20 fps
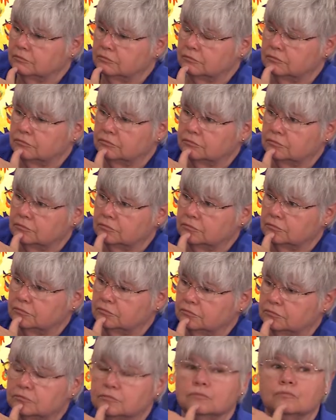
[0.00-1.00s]
my
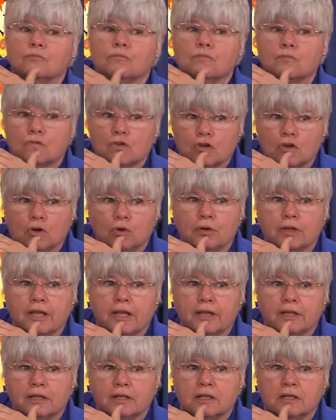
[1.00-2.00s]
painting, which
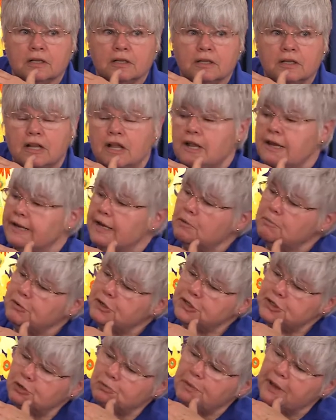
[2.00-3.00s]
I did. Now
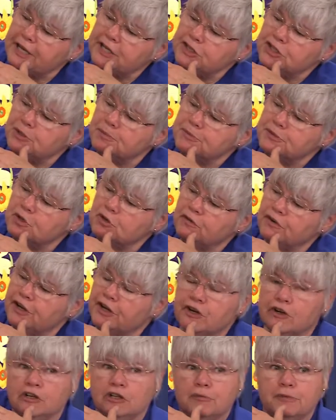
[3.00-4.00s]
put your paint chips over
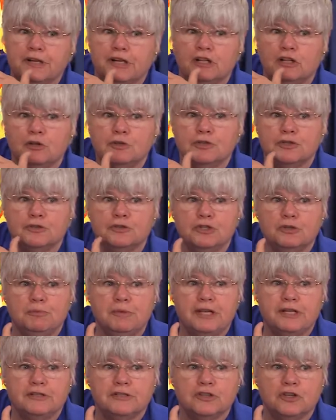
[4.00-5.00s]
here a little bit closer to
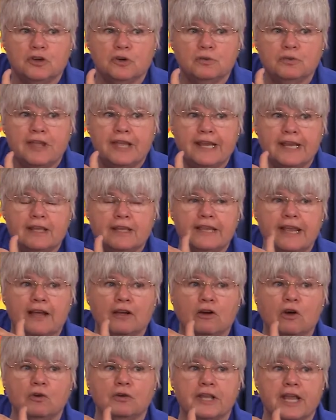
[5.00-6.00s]
me so they,
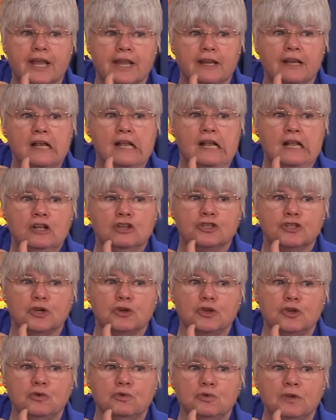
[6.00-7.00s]
So
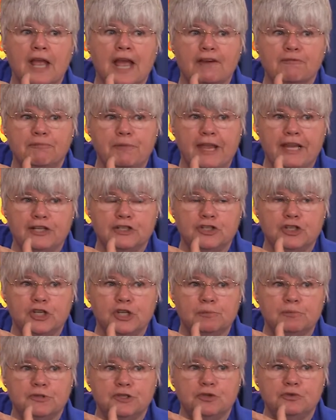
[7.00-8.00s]
you have paint
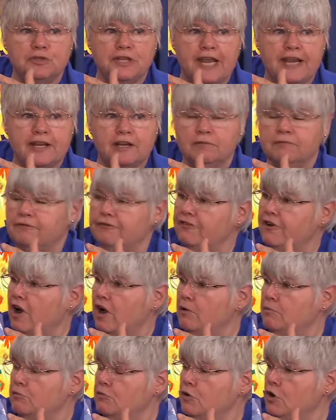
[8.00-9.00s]
chips, you take them
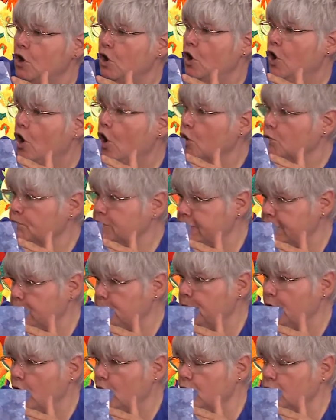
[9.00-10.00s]
from Home
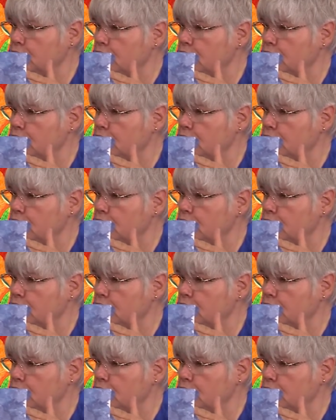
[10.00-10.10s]
Depot.